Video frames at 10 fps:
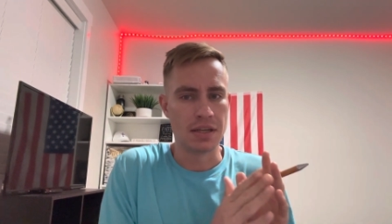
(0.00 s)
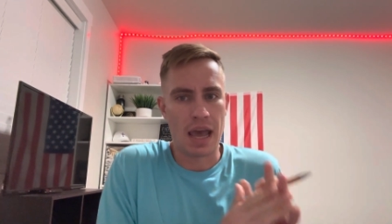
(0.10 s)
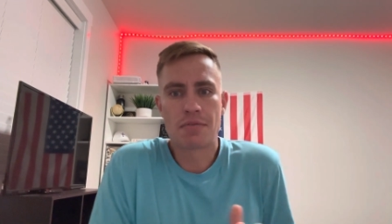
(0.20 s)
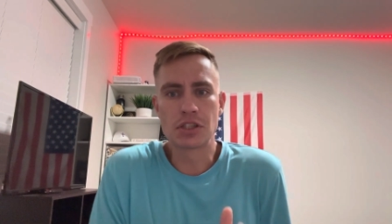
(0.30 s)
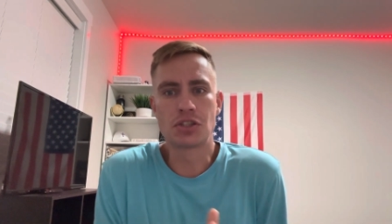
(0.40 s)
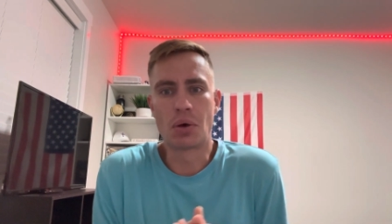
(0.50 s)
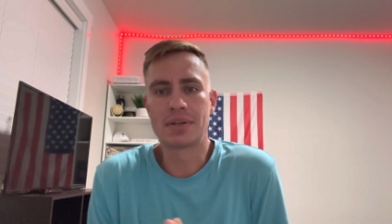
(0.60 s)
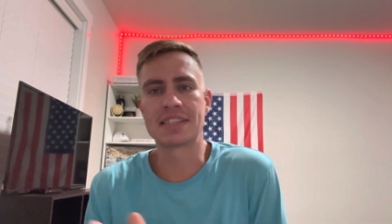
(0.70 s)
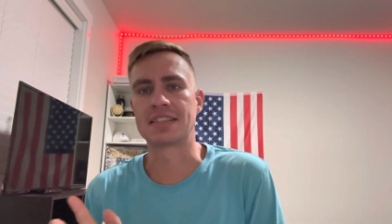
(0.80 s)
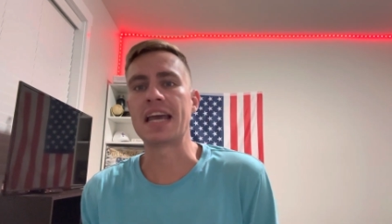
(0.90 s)

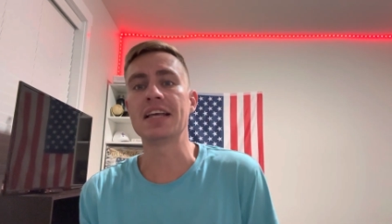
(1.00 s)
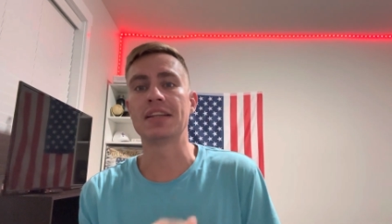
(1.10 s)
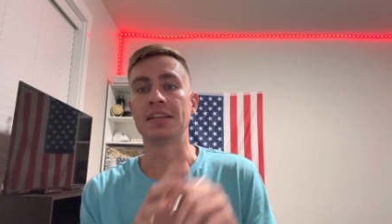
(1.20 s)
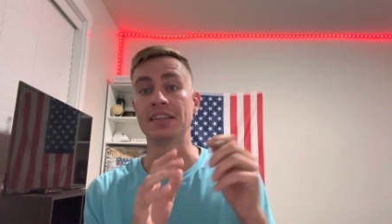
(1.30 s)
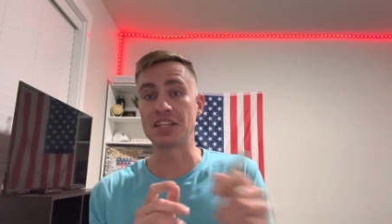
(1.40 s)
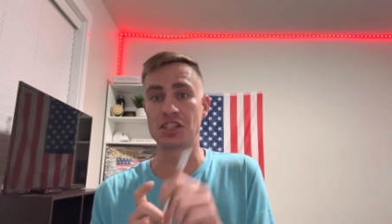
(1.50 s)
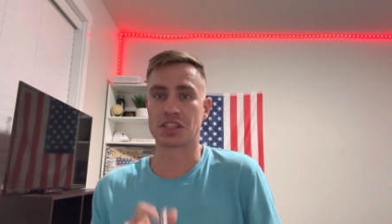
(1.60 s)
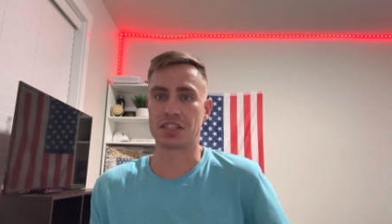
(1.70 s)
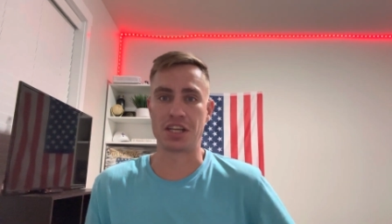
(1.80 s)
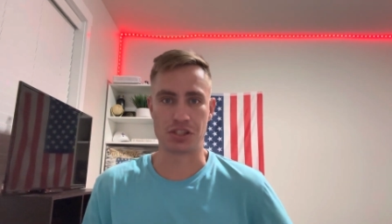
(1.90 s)
Arizona State
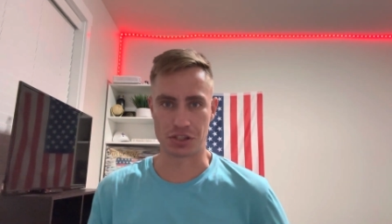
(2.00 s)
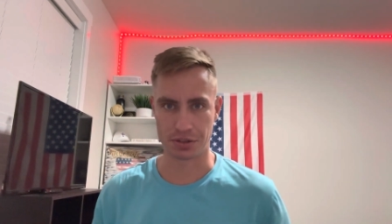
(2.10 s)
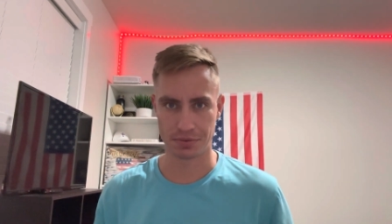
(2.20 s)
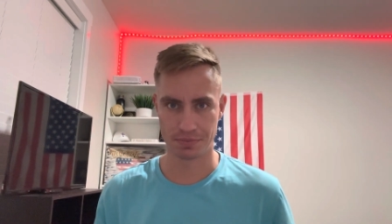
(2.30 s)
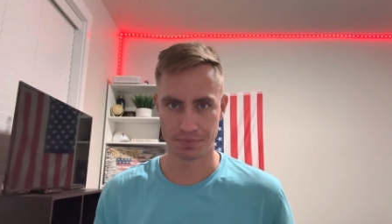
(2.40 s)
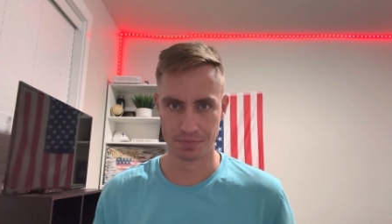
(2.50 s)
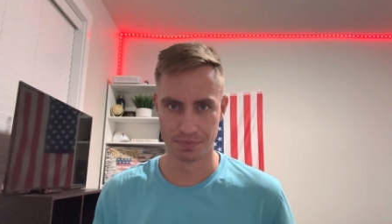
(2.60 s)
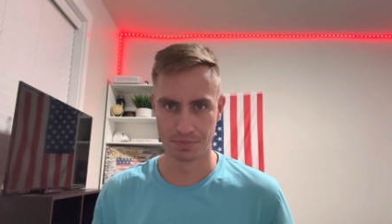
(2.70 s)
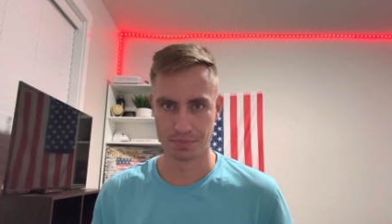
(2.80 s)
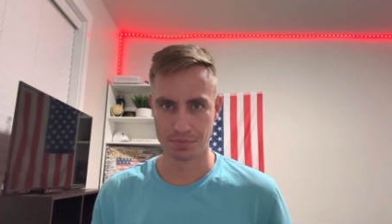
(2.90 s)
Legislature
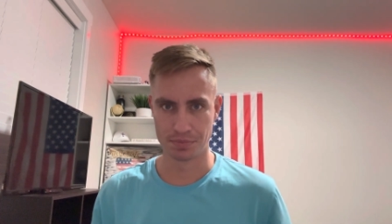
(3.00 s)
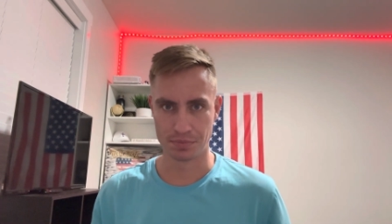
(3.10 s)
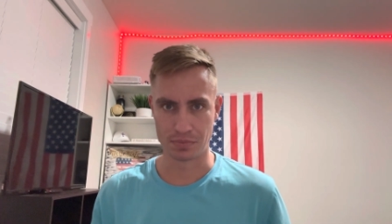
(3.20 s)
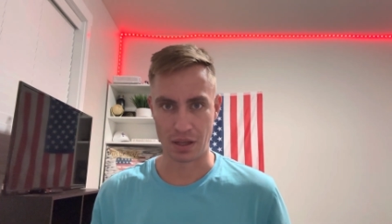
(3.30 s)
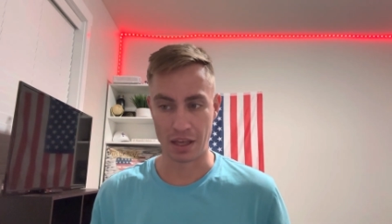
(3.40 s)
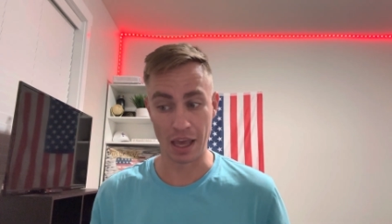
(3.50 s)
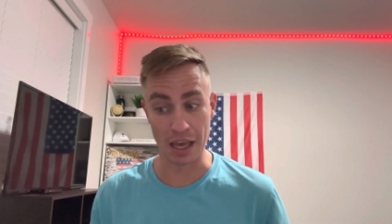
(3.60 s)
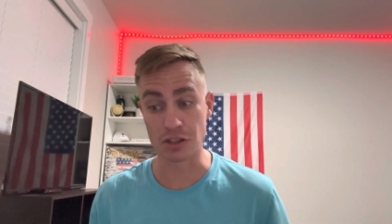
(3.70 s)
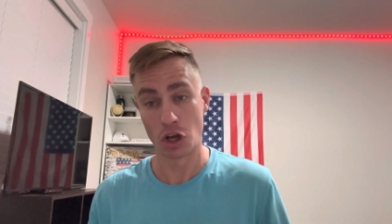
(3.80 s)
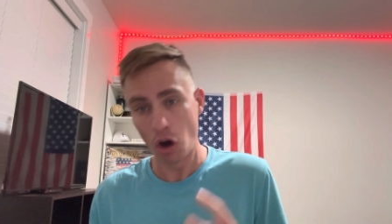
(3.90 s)

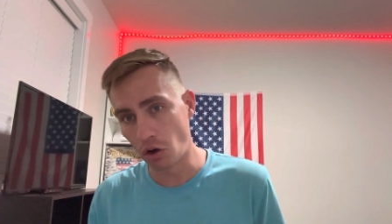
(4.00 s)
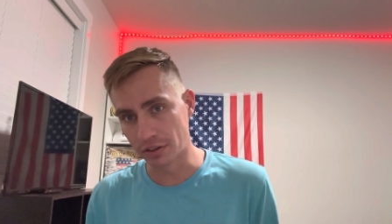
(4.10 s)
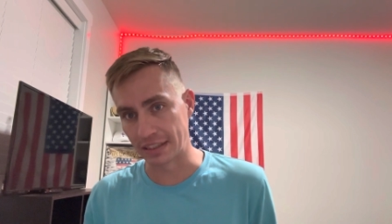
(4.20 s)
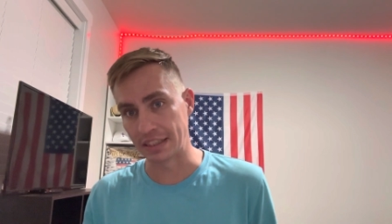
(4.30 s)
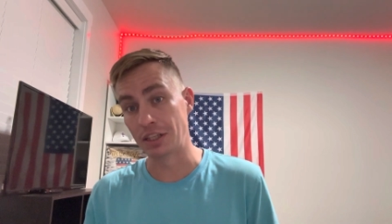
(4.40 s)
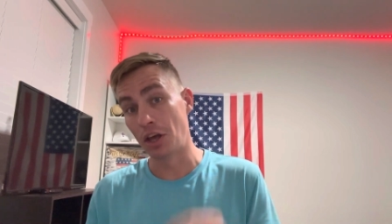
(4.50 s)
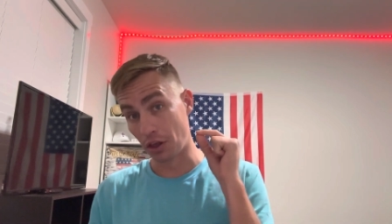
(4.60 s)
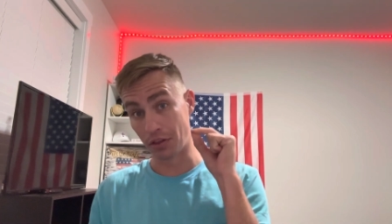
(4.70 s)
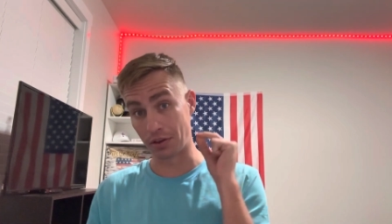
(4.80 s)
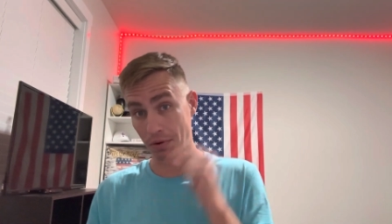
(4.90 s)
is holding
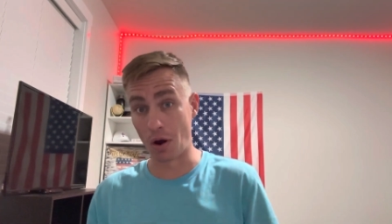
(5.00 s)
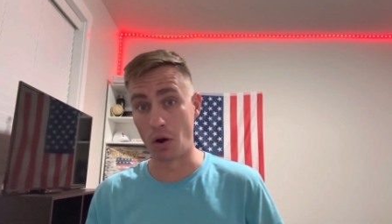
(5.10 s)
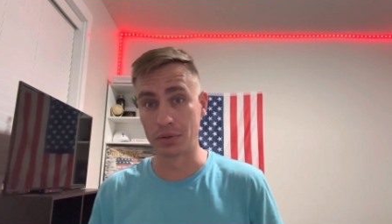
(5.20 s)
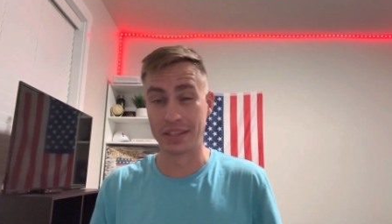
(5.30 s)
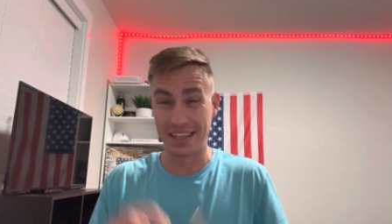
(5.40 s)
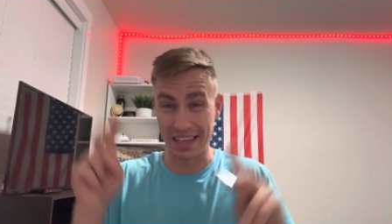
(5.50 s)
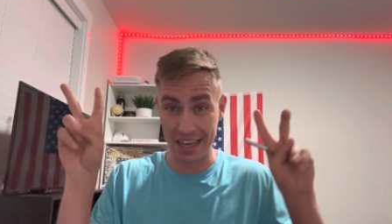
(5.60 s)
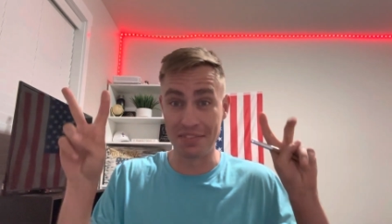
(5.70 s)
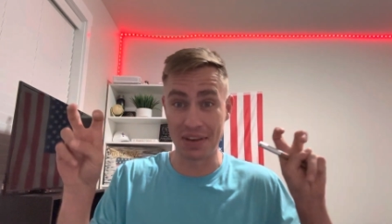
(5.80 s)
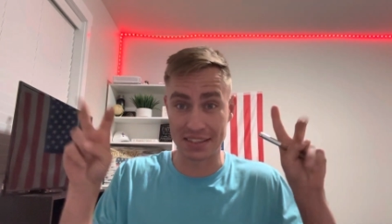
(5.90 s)
their own
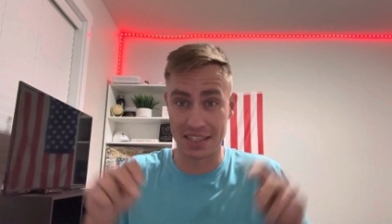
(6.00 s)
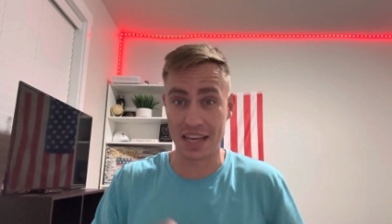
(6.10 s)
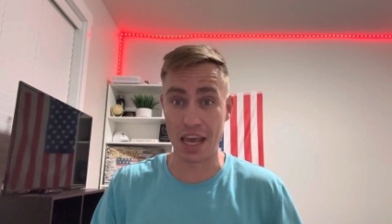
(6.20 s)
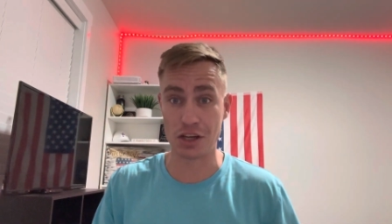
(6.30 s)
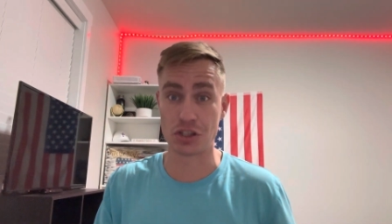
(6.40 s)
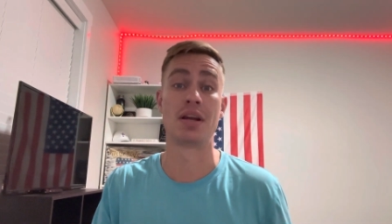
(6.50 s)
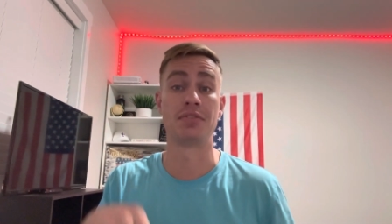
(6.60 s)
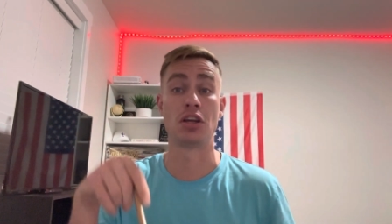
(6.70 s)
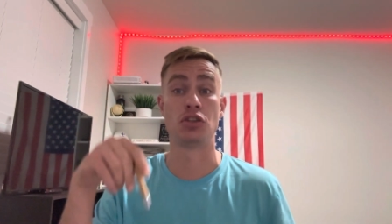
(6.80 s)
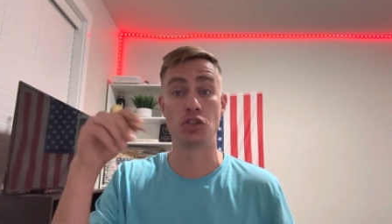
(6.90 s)
investigation
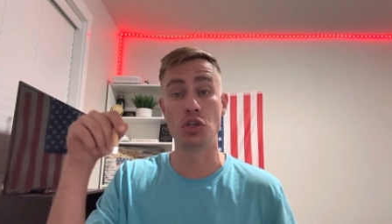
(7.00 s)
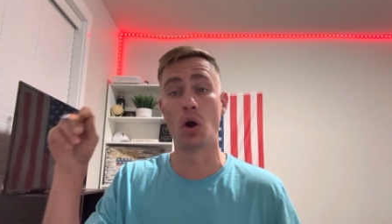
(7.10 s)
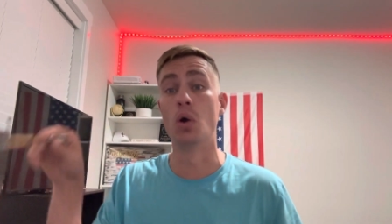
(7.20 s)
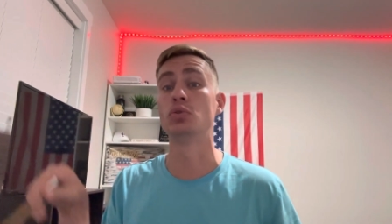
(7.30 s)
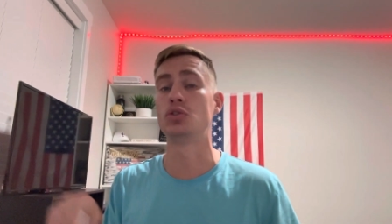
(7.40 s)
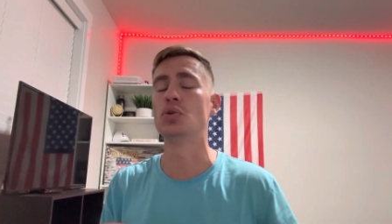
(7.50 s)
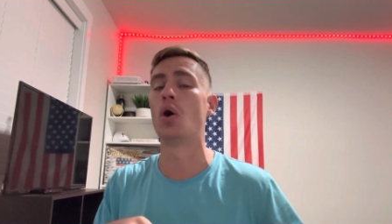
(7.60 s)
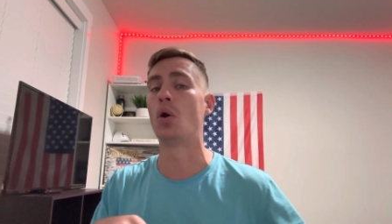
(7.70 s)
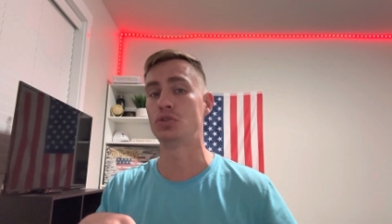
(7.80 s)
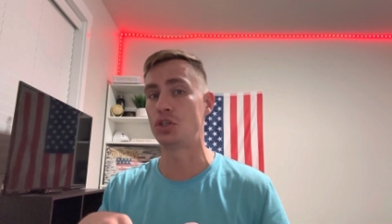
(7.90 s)
of the
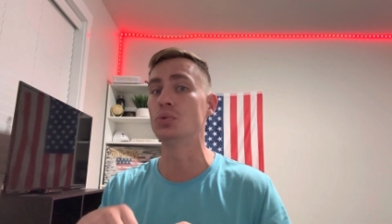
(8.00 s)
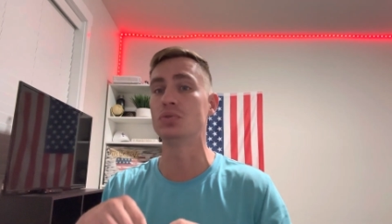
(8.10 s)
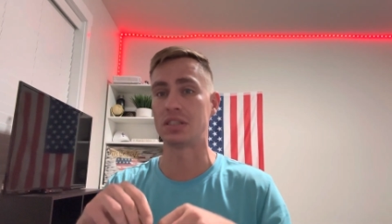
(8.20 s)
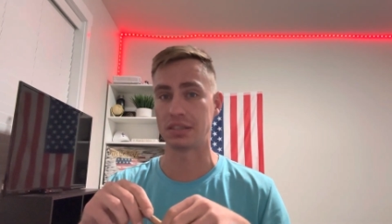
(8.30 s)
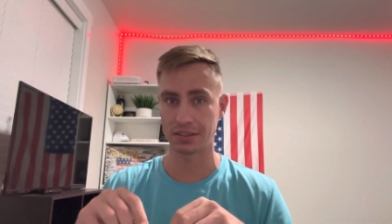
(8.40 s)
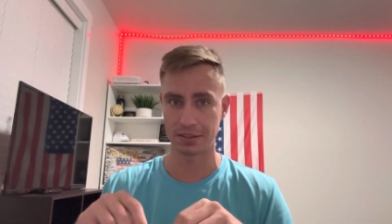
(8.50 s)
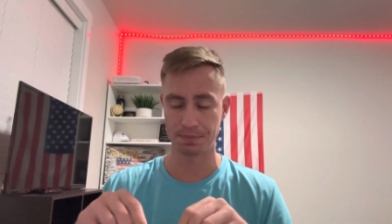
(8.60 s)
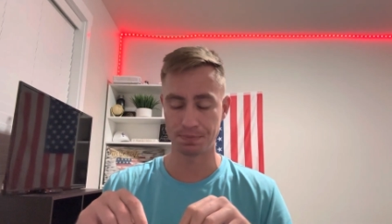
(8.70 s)
2020 choosings.